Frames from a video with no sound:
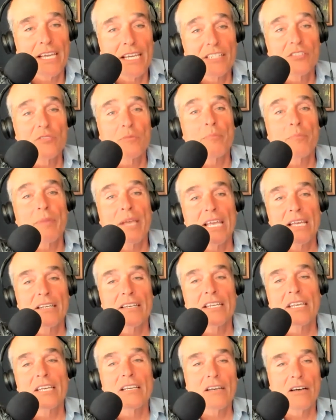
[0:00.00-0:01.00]

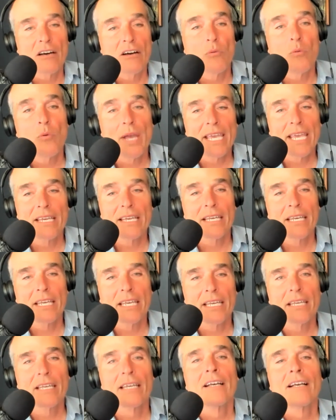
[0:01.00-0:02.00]
expanding,
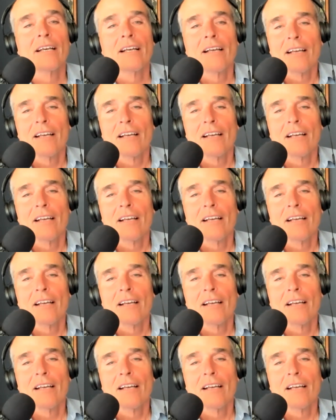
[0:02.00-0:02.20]
awakening,